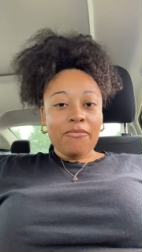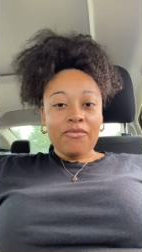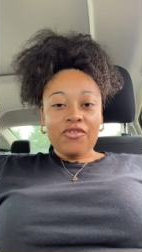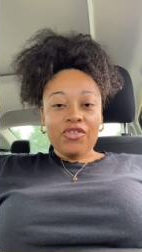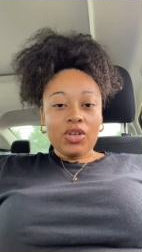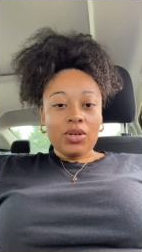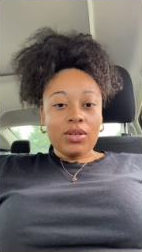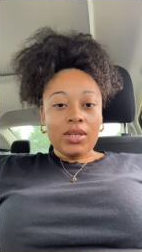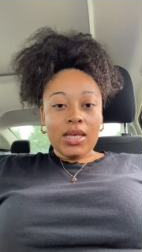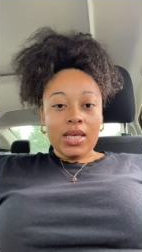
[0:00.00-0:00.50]

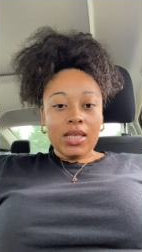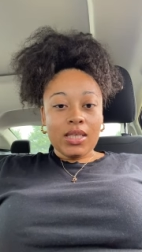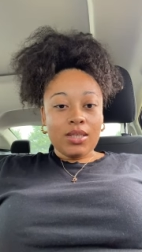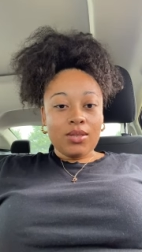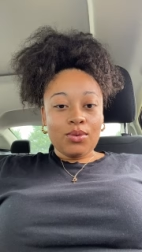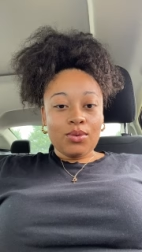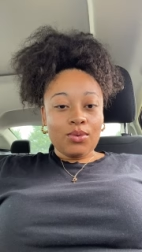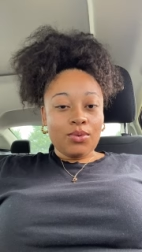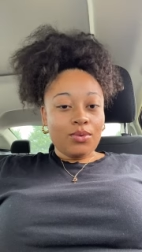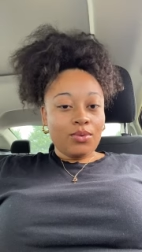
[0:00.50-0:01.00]
feel led
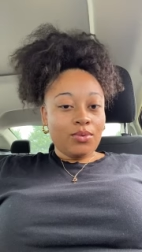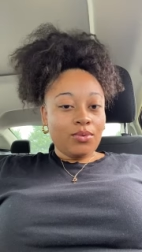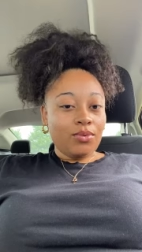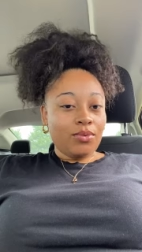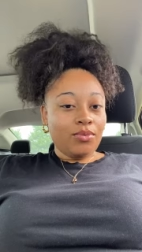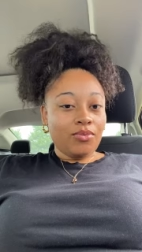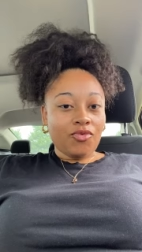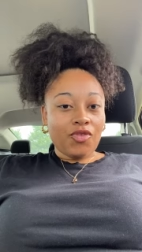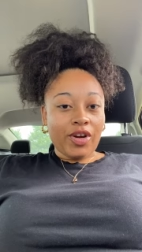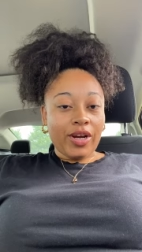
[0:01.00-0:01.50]
to
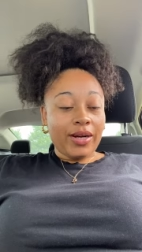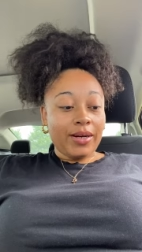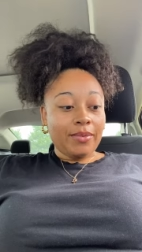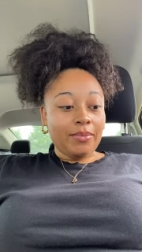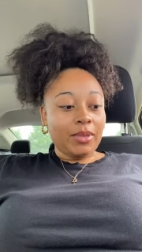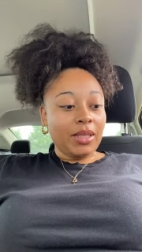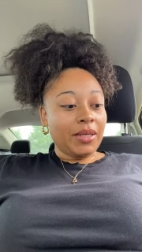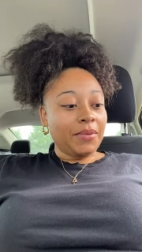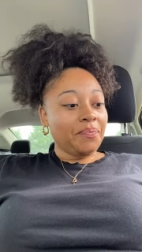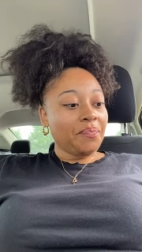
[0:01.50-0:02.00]

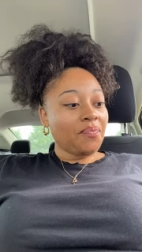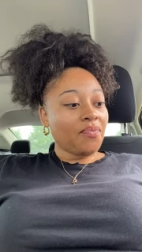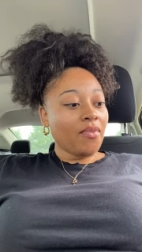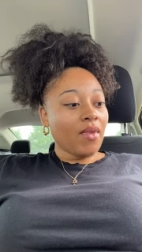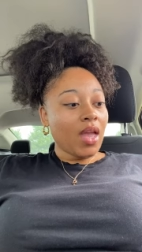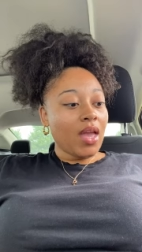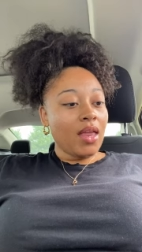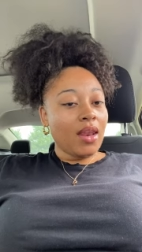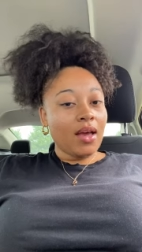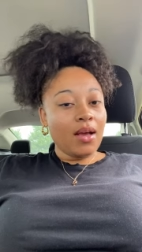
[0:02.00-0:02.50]
randomly
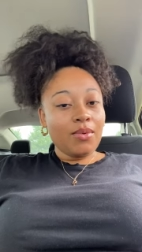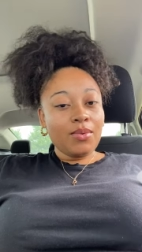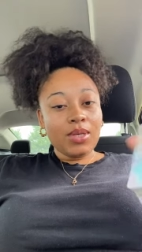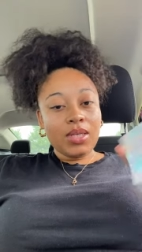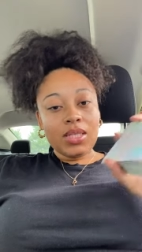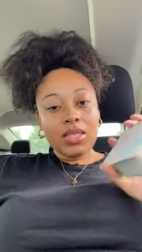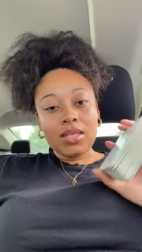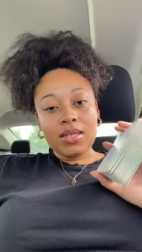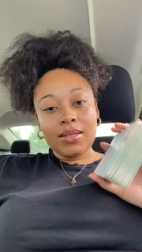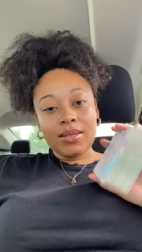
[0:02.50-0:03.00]
and i
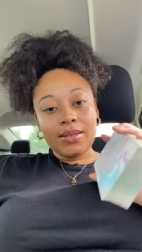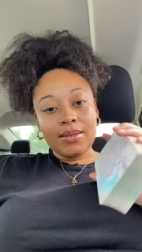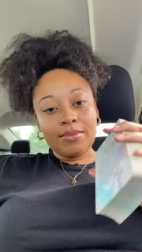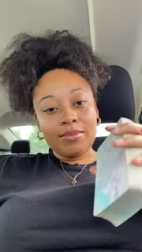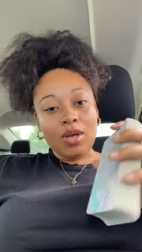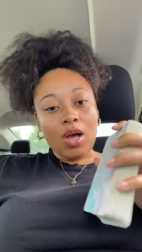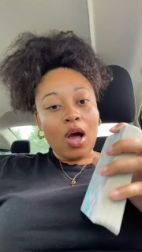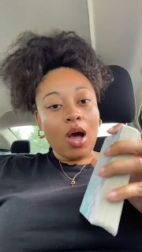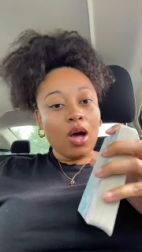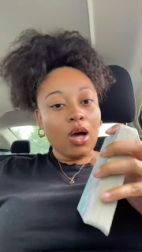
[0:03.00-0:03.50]
was
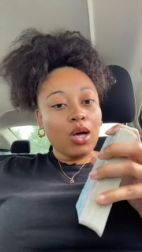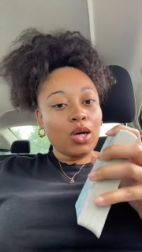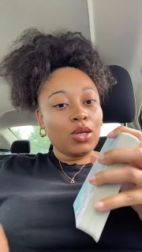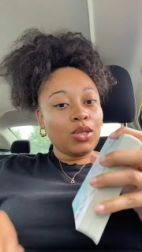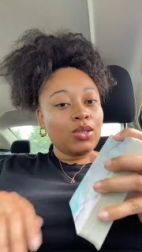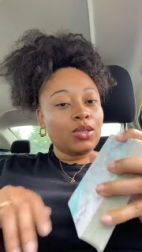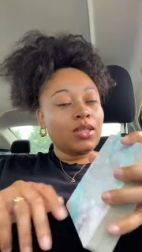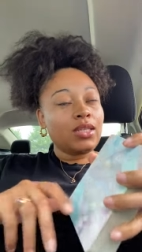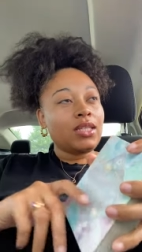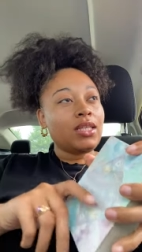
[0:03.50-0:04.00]
um
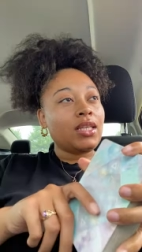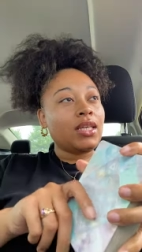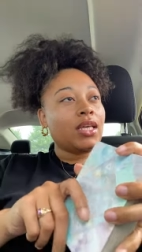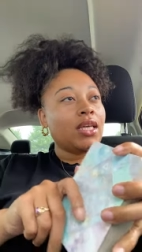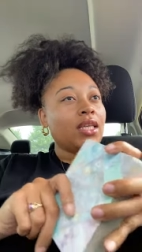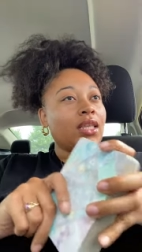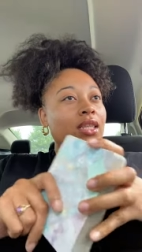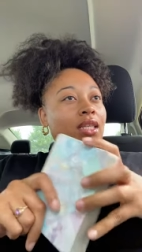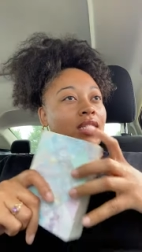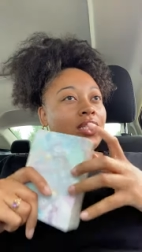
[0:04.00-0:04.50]
called to
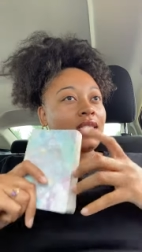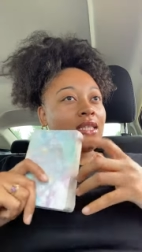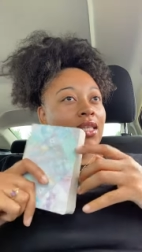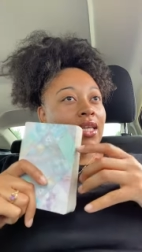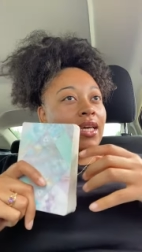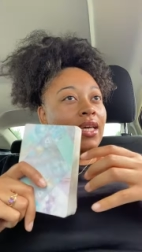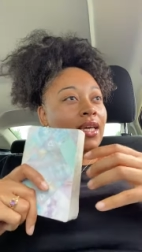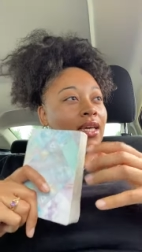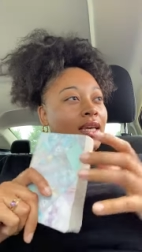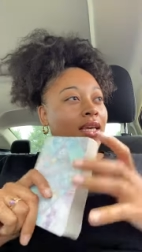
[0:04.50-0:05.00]
get this
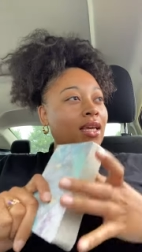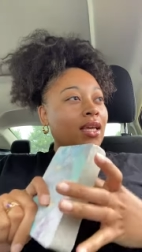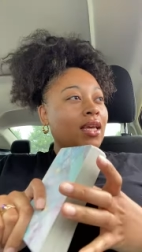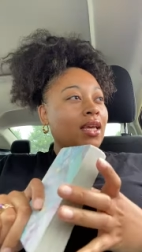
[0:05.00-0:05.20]
deck